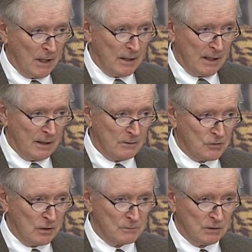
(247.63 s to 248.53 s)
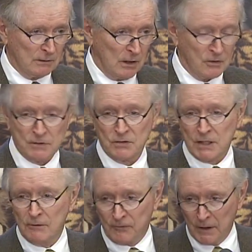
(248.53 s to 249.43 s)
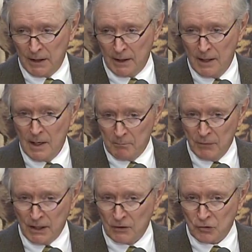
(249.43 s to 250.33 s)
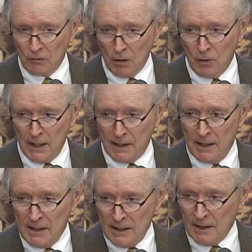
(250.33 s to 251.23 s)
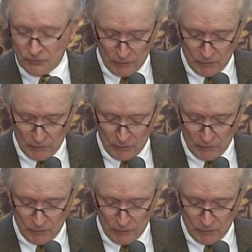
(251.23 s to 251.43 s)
right now in terms of loss of state funding, but it's growing, and it's